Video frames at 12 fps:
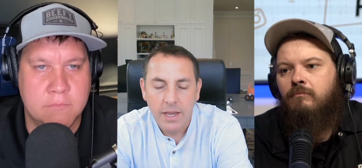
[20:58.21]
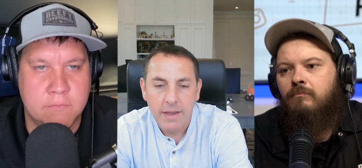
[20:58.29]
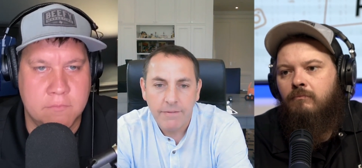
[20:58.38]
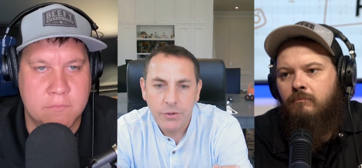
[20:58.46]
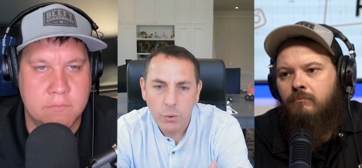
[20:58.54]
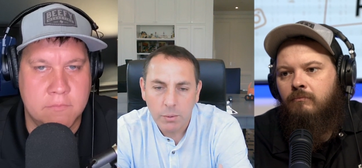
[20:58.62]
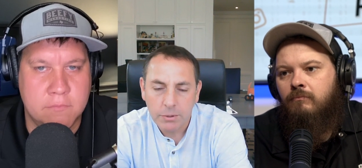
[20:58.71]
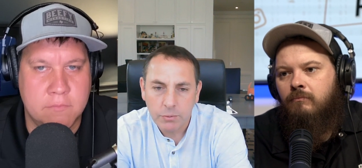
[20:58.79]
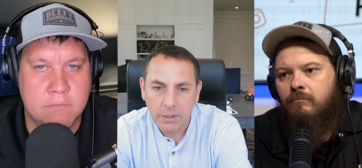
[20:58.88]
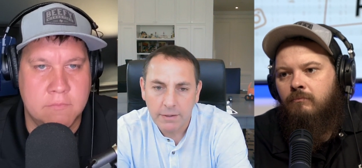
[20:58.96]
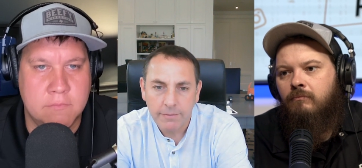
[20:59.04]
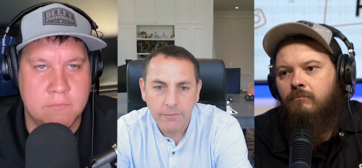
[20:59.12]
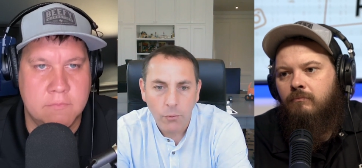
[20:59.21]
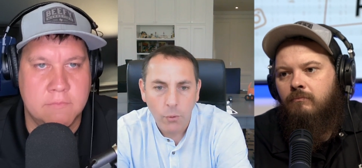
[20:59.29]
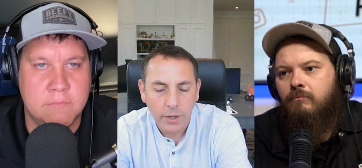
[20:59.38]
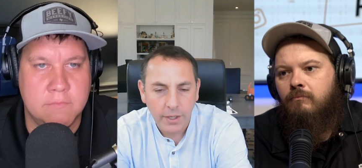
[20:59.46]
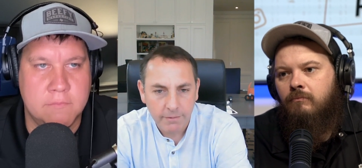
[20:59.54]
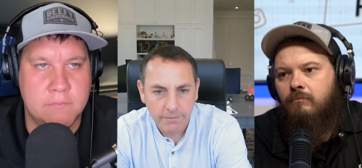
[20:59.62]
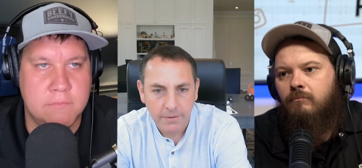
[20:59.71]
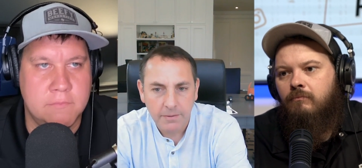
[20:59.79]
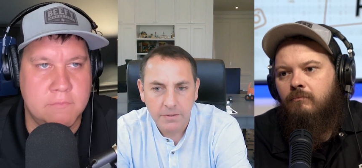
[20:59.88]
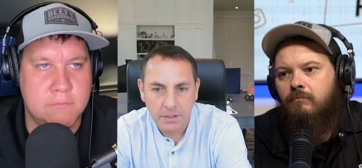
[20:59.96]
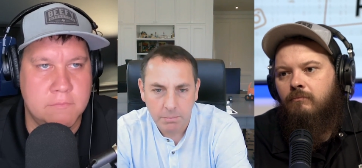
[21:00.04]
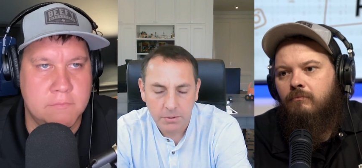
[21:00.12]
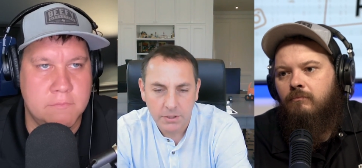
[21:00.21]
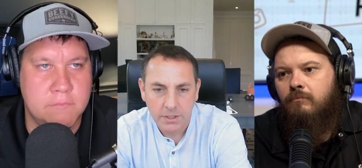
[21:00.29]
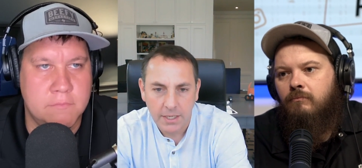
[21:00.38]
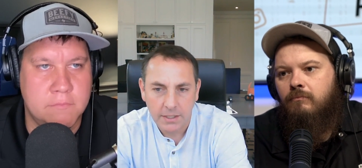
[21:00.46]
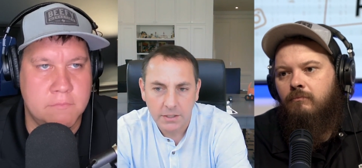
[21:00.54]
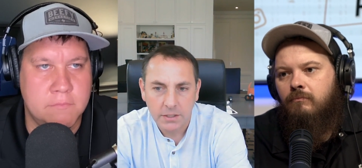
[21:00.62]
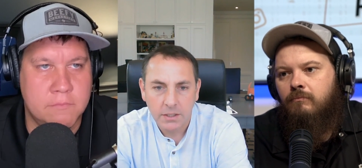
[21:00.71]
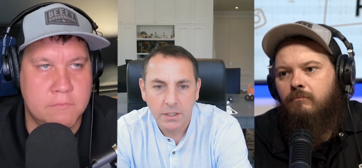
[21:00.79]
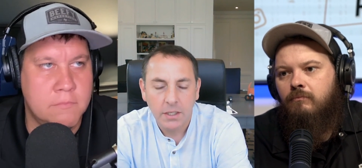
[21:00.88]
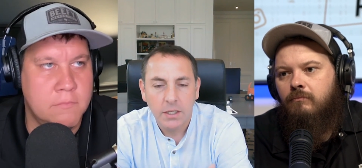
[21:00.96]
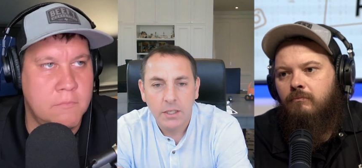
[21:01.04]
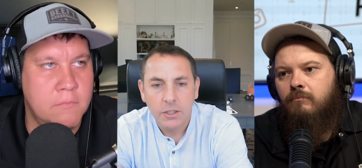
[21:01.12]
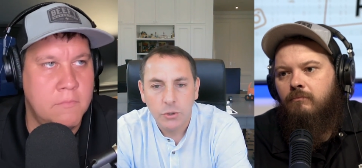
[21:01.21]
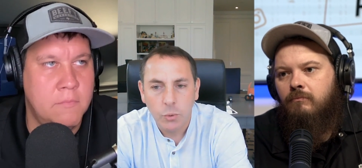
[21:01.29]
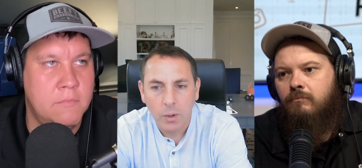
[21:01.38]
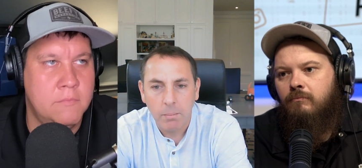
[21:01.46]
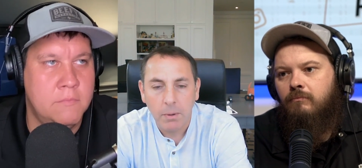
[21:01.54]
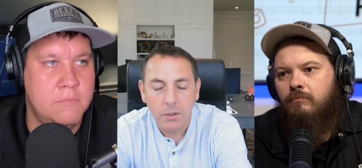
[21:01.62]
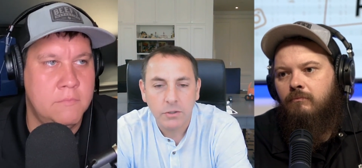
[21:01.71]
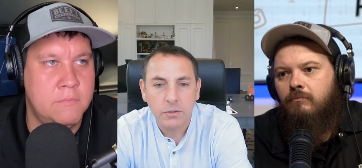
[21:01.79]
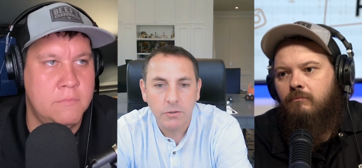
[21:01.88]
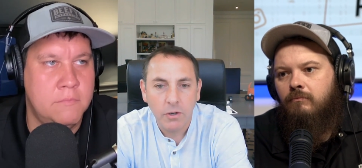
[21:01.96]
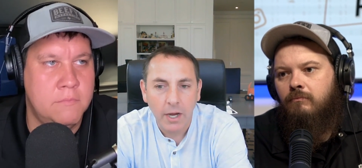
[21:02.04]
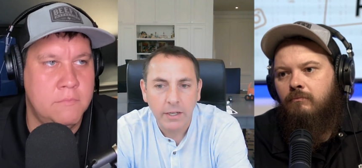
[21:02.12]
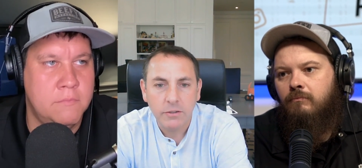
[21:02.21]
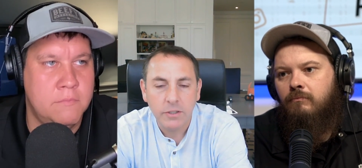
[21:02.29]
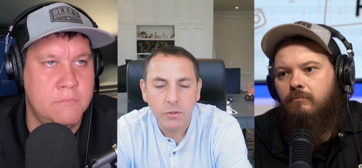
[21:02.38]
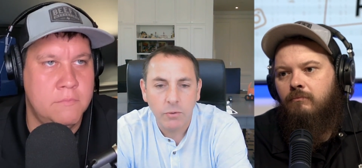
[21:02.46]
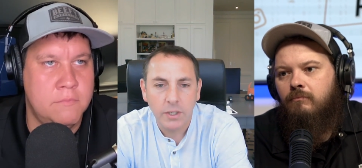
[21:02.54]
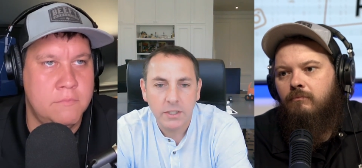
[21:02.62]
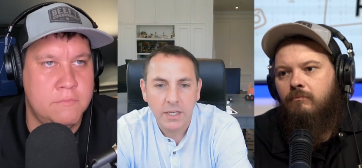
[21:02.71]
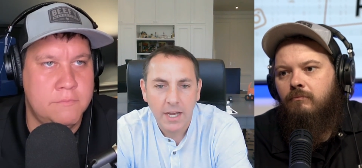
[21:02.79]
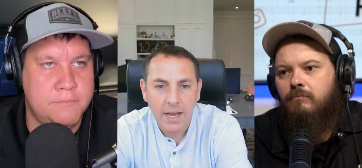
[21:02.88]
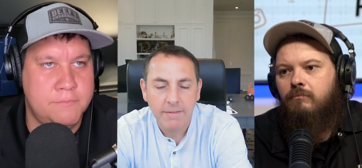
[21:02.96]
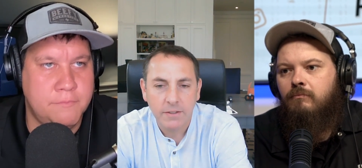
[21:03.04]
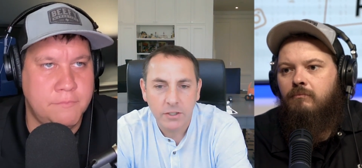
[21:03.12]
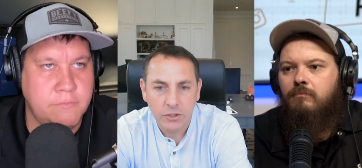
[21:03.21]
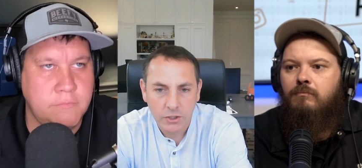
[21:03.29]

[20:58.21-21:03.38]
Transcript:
Speaker 1: If you are between 40 and 50%, you are most likely going to have to